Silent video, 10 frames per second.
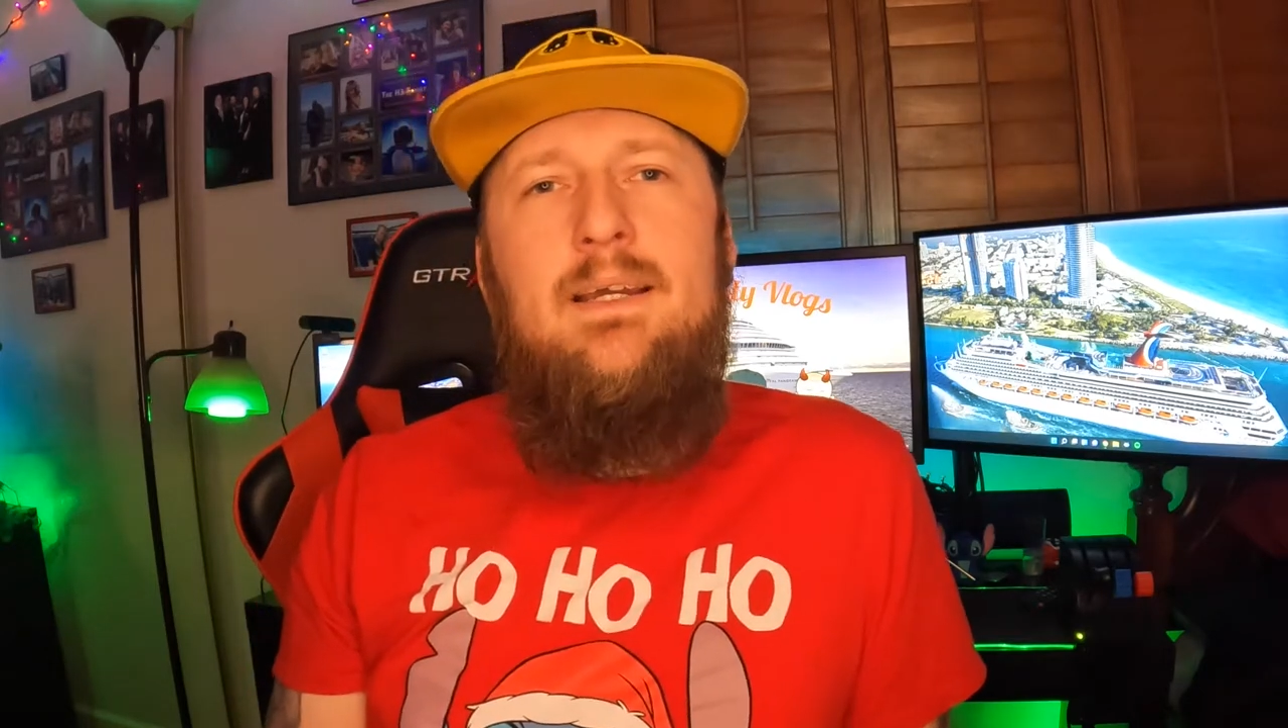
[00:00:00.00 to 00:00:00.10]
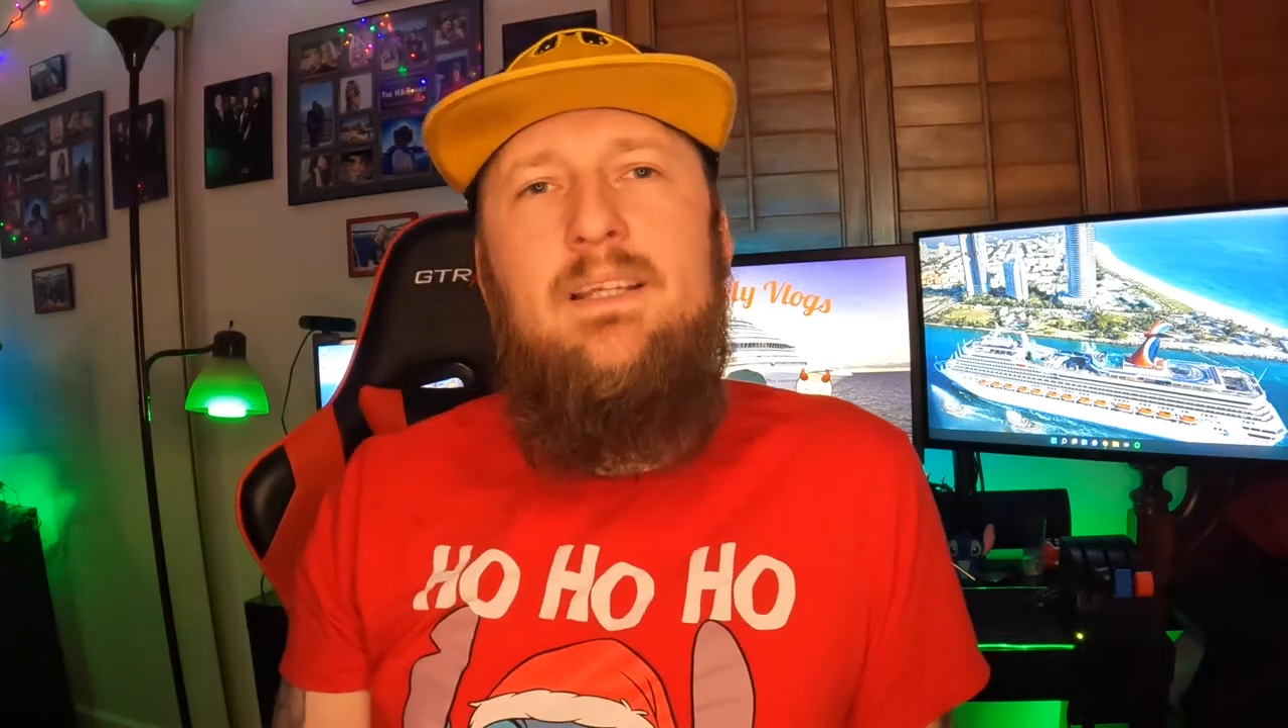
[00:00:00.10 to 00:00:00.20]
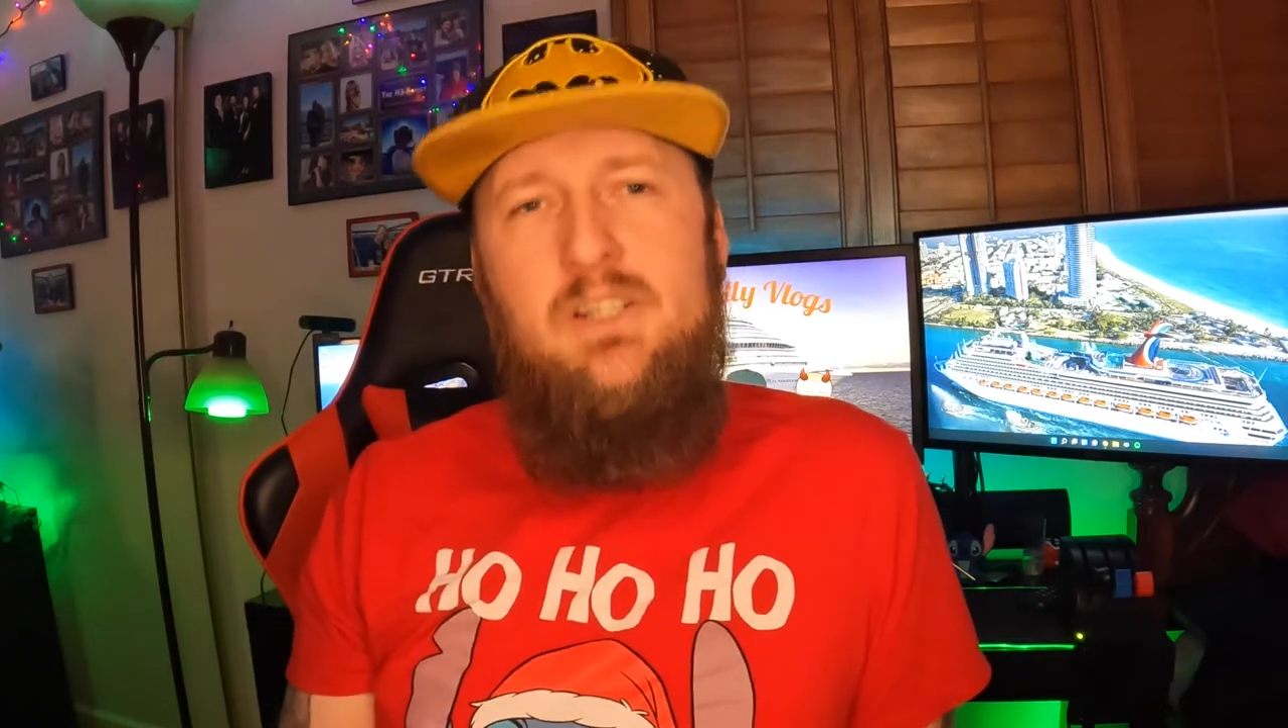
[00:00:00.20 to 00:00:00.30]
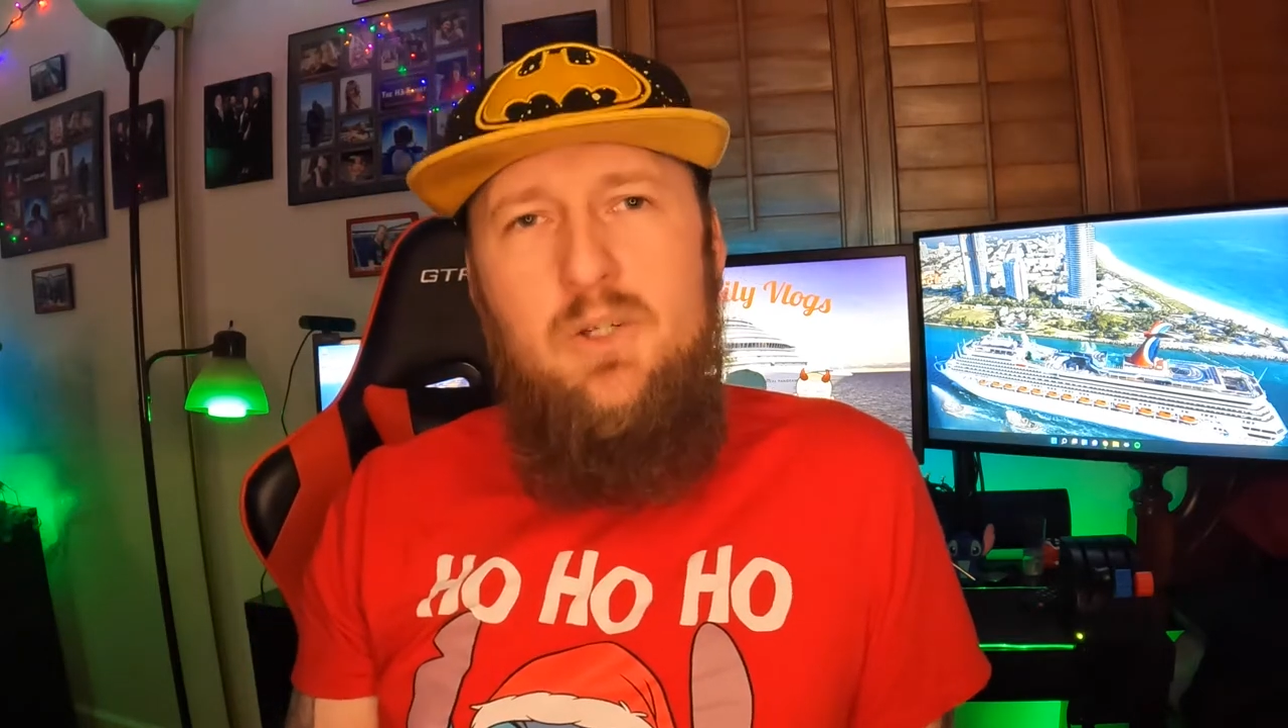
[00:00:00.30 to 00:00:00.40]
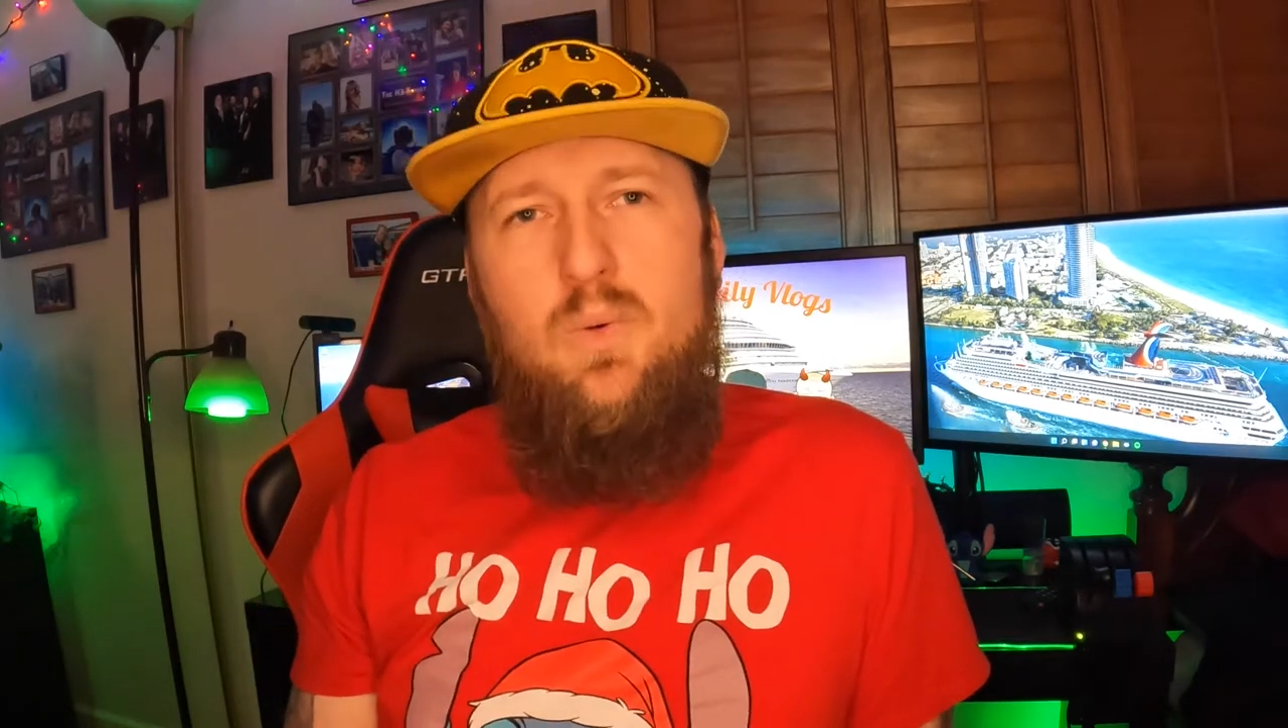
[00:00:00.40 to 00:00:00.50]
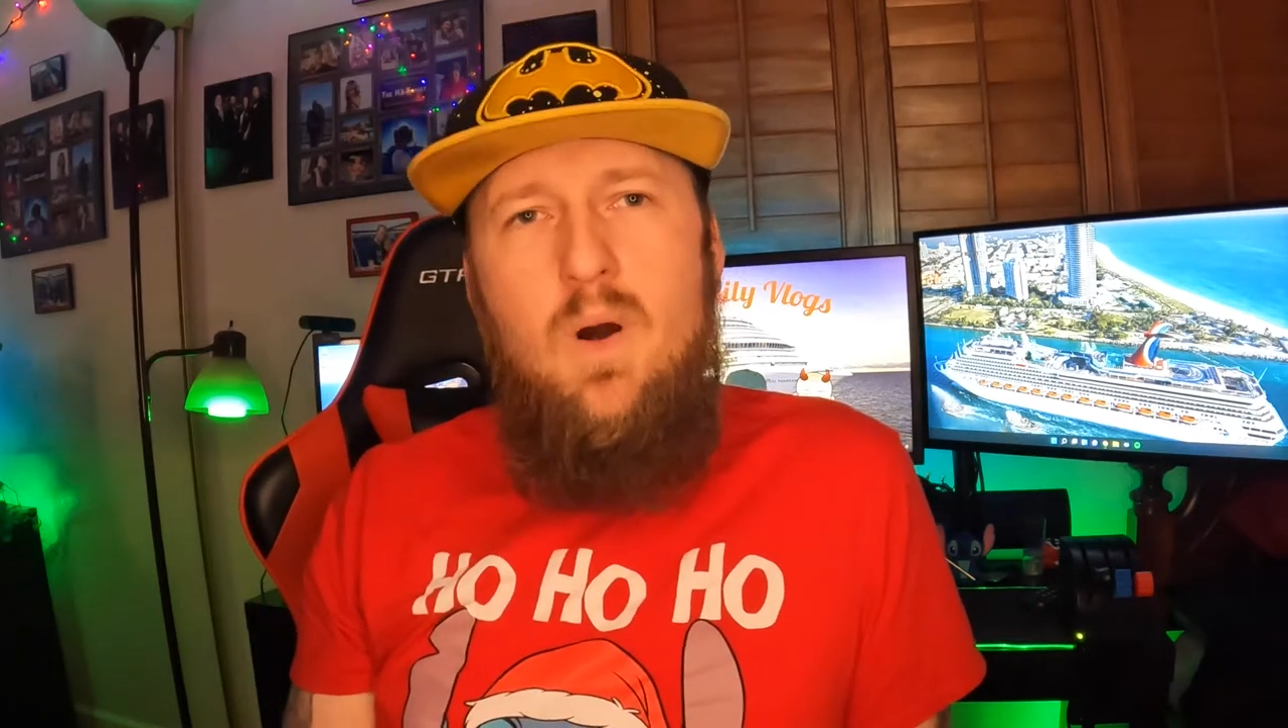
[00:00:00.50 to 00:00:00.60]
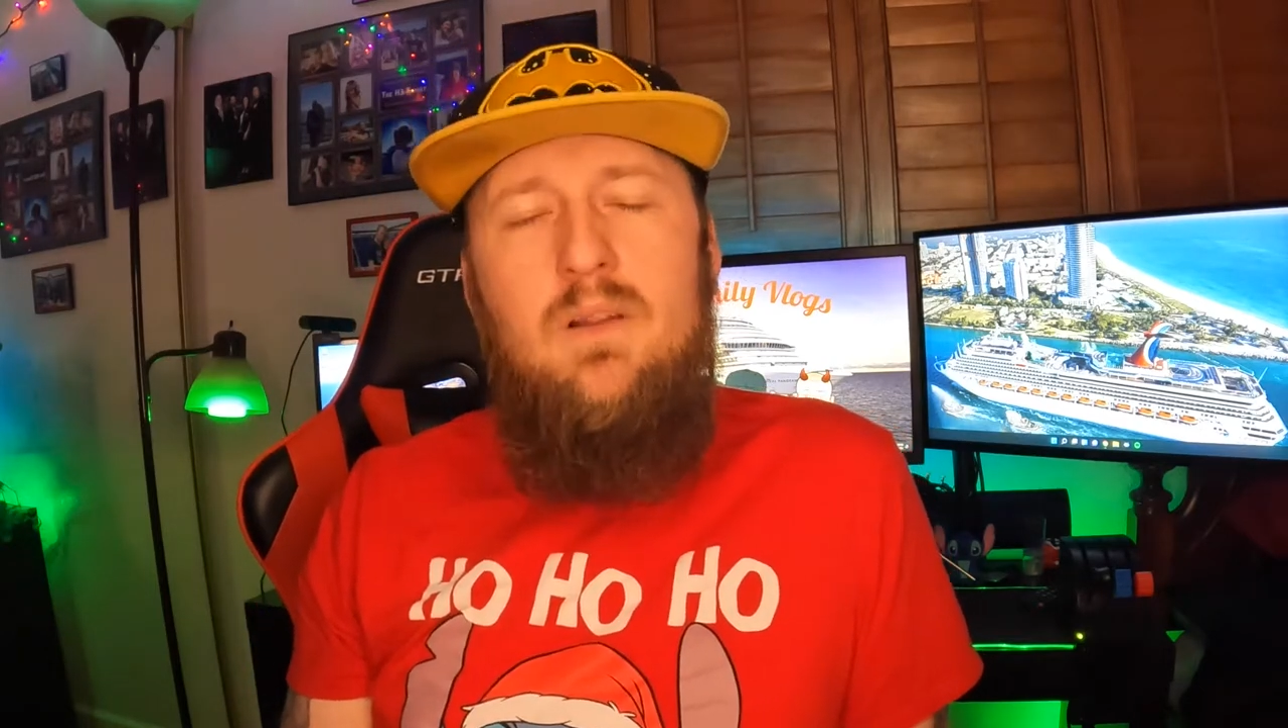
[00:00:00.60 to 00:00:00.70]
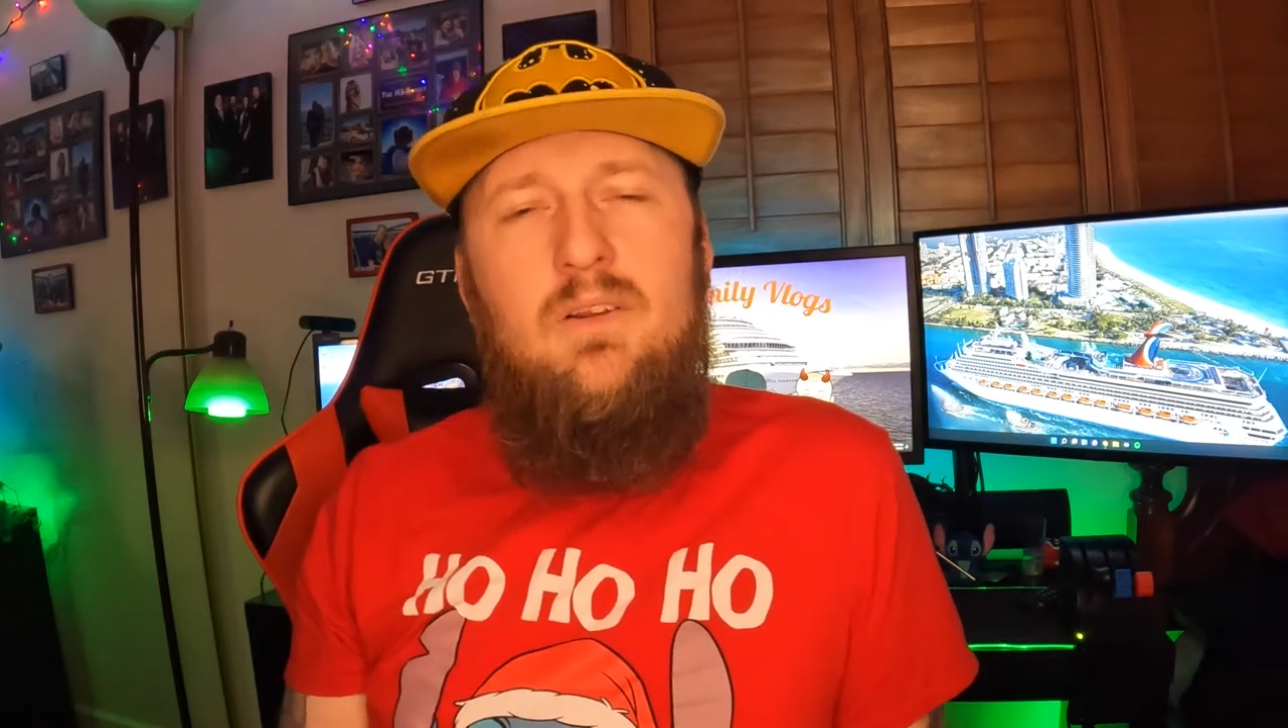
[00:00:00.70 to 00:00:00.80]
you are